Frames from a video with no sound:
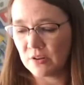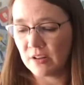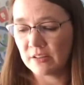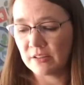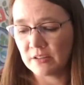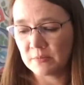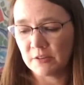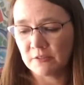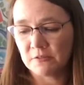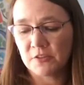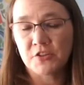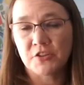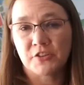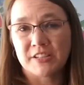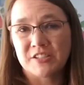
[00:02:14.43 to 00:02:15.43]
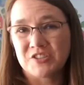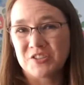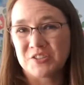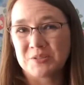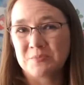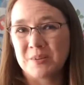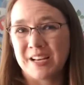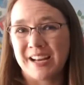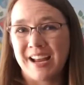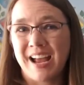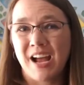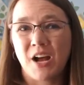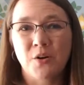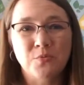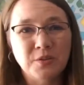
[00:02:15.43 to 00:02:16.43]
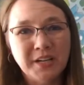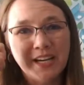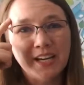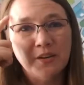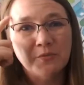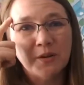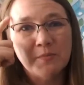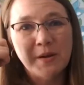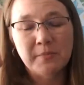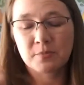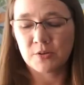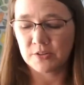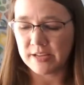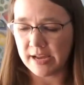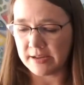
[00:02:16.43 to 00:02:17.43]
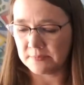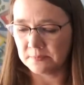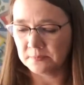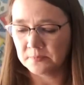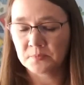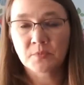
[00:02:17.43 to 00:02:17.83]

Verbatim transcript: a little bit further in just a minute, how we can remember that.